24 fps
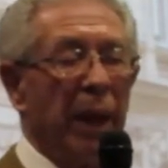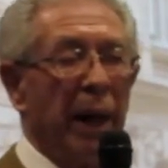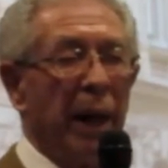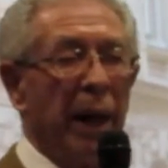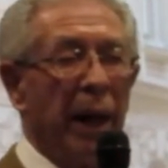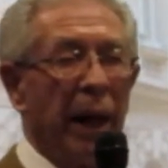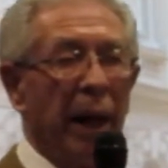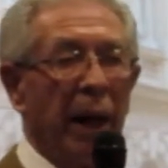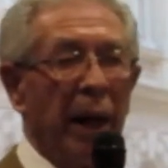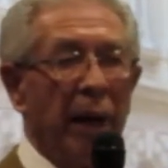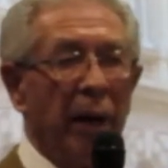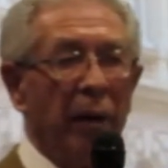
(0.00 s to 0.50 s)

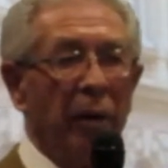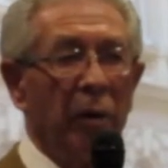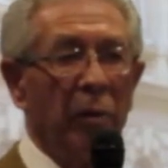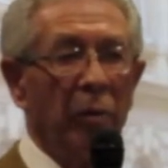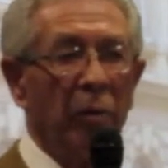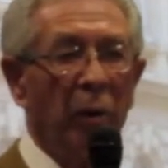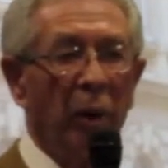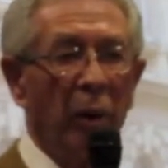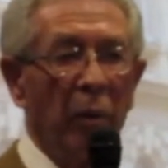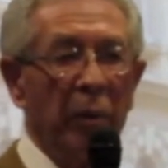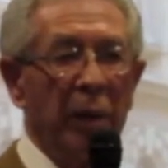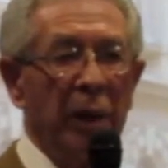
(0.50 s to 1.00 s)
And
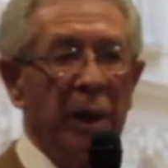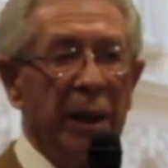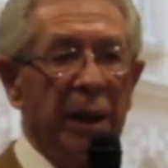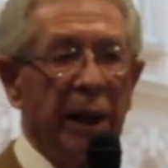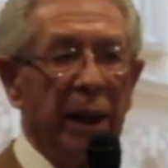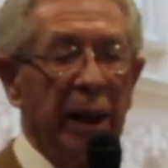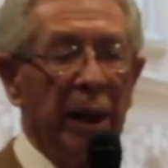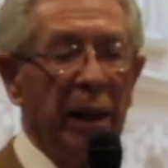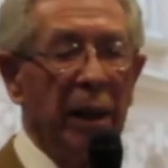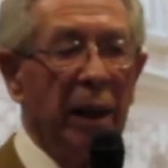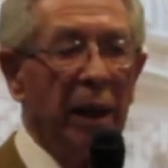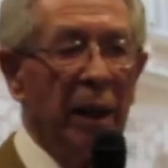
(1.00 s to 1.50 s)
what we
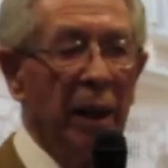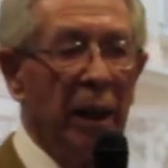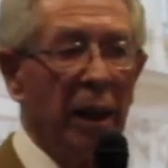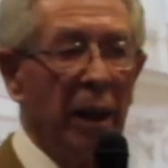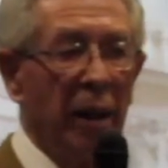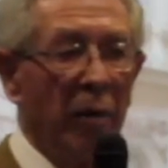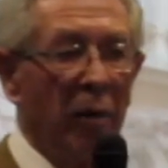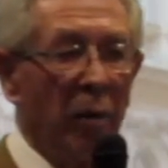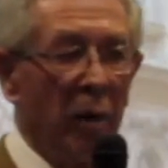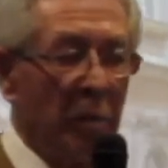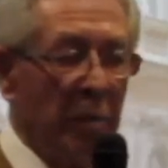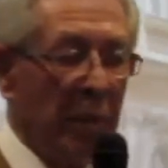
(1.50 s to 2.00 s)
did,
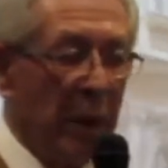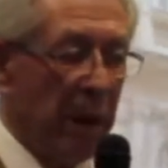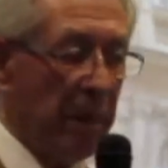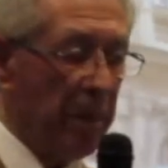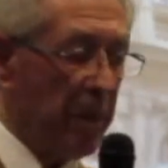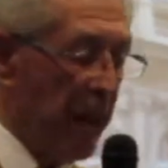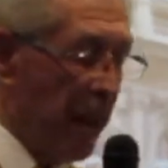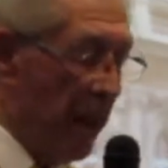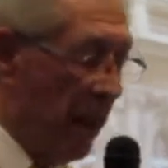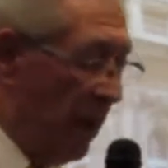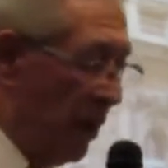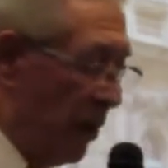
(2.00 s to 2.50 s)
what my
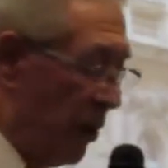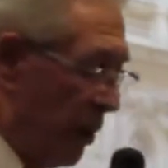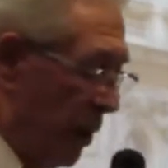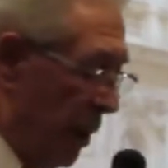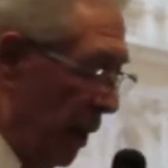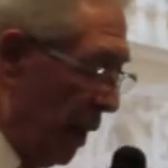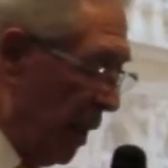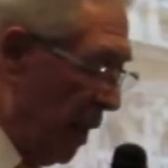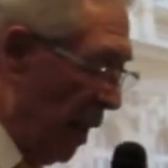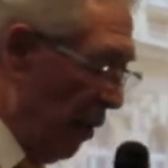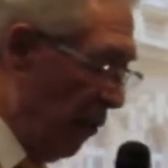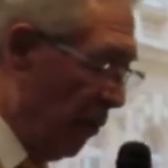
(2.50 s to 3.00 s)
parents
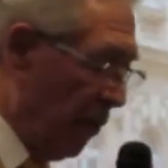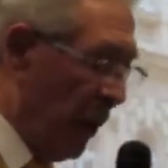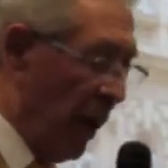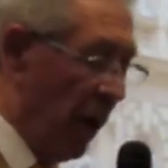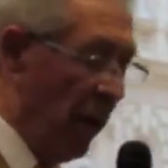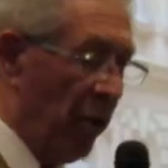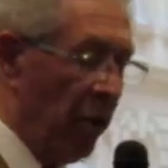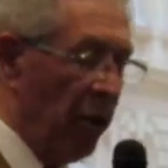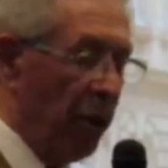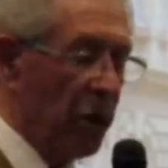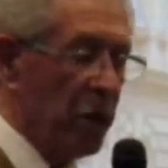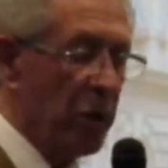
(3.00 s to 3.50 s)
did, they
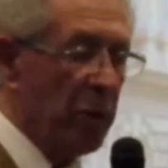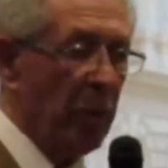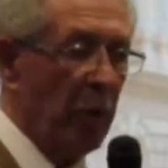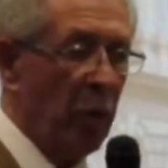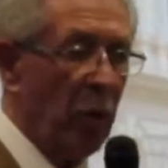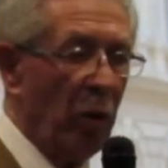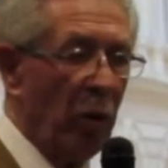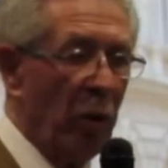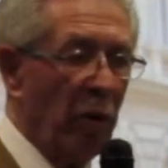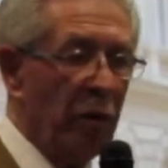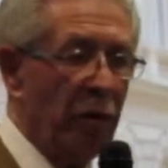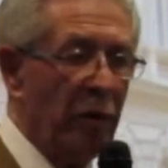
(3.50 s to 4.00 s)
found a
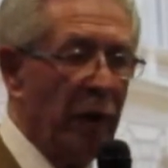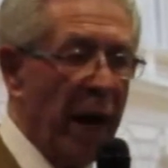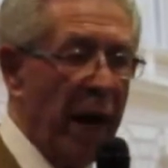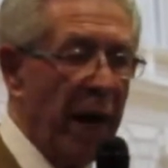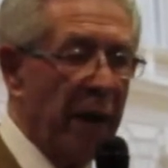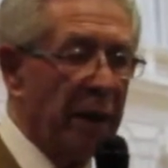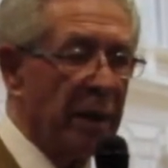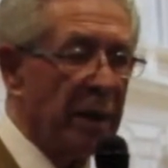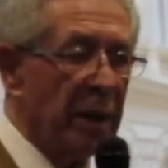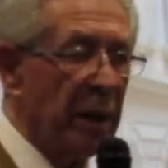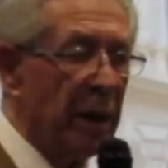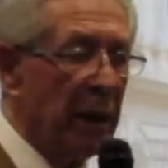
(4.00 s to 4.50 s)
small
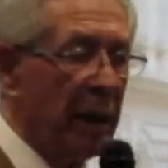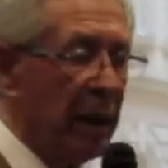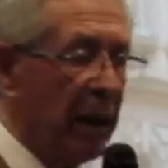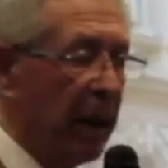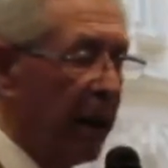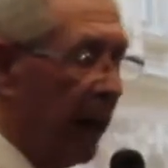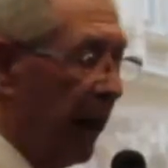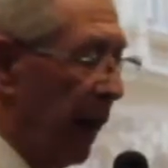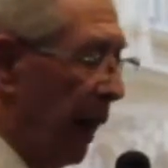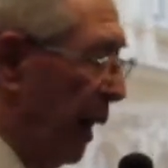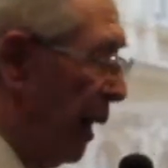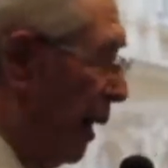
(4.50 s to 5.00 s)
flat
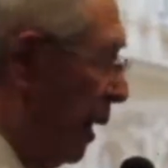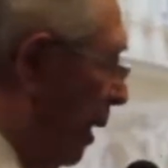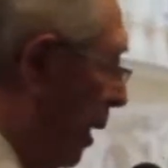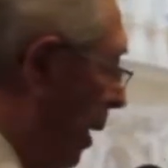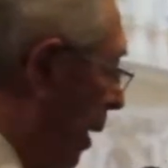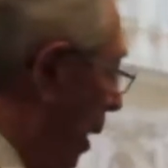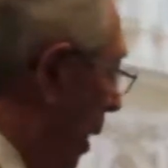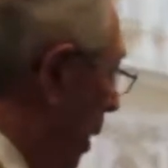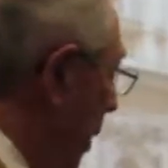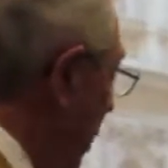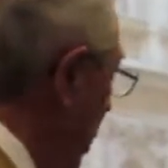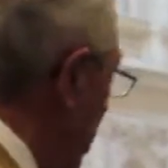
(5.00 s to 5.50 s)
in,
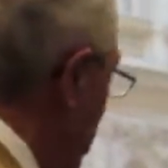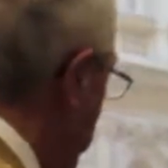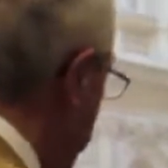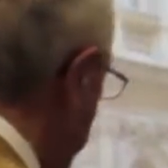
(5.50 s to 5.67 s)
in this